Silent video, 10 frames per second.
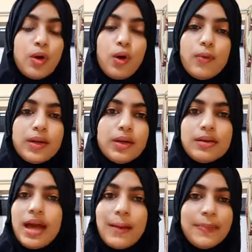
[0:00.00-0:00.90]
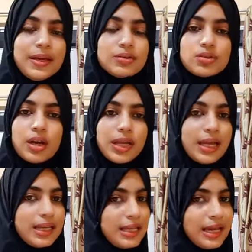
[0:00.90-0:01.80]
Over here, happy is not
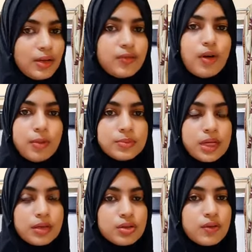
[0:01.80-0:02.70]
any kind of object.